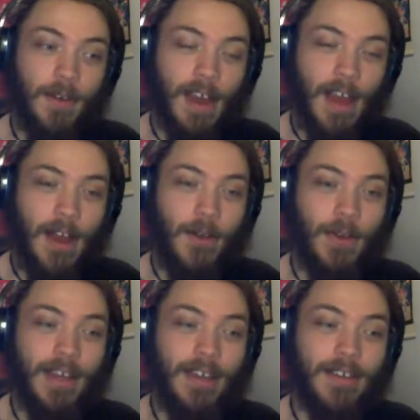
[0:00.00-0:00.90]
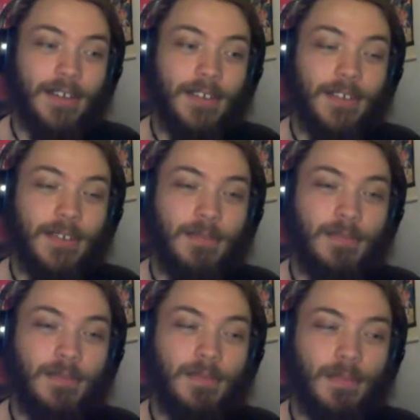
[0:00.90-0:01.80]
how
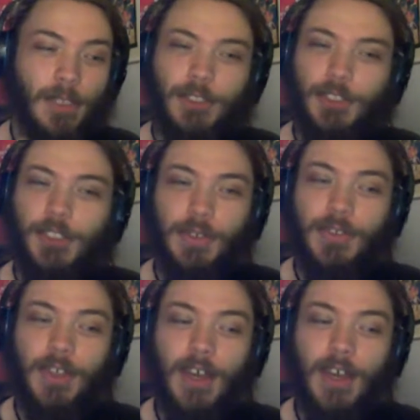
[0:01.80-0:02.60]
much you